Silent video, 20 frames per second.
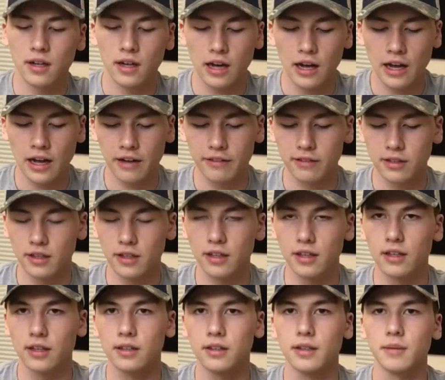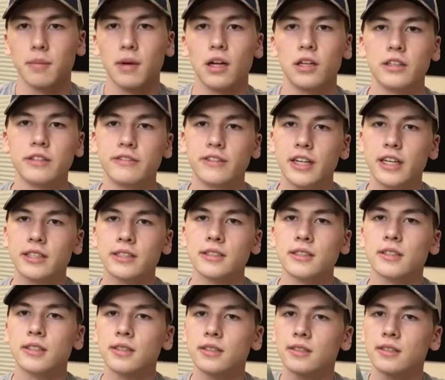I have a uh, the MOLLE vest,